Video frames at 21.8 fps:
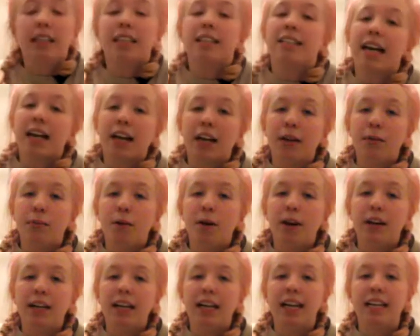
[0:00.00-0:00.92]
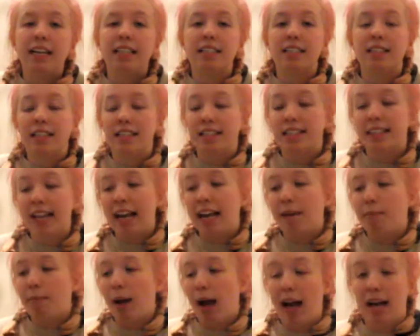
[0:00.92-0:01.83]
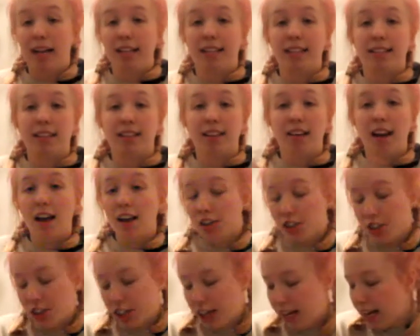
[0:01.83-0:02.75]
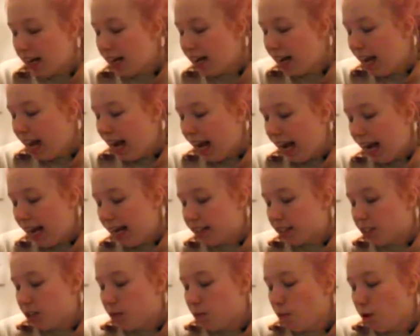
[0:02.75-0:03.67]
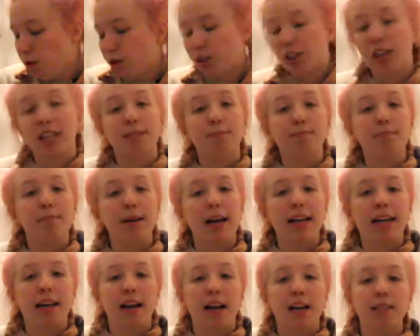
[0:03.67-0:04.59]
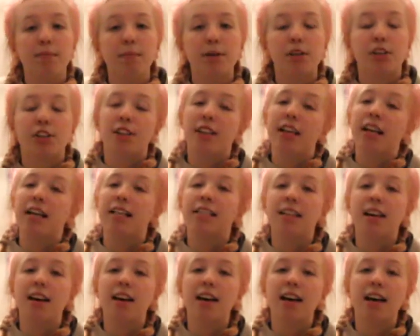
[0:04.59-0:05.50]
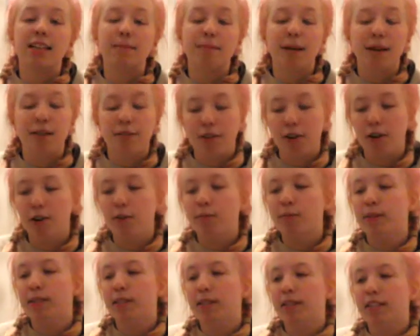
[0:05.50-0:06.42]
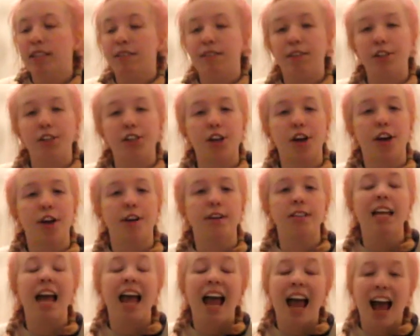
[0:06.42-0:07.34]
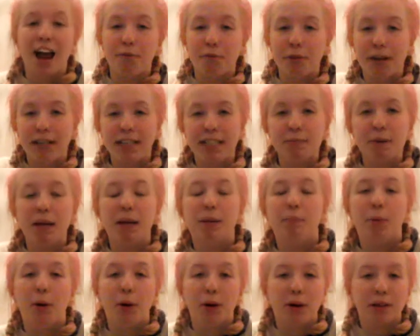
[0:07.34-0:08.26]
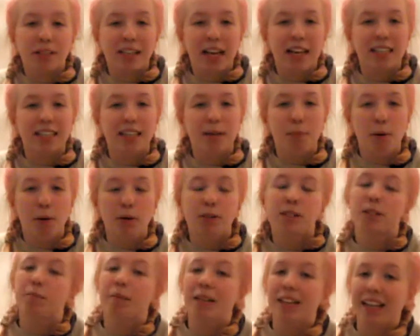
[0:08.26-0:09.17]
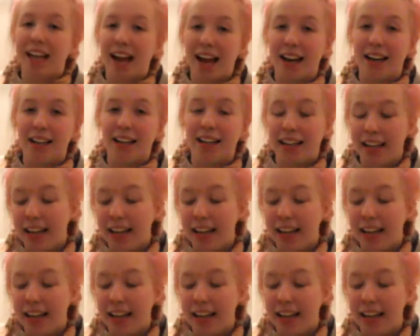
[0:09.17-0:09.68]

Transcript: The second one is the same as last year. It's to watch as much theatre, as many films, TV shows, and read as many books as I possibly can in